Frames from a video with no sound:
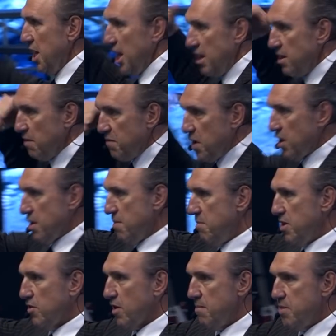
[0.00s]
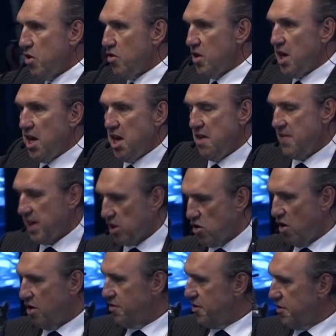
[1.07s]
in the Vietnamese community, that
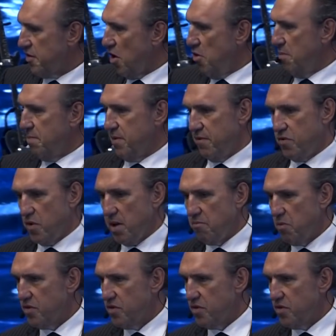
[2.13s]
God just opened for him,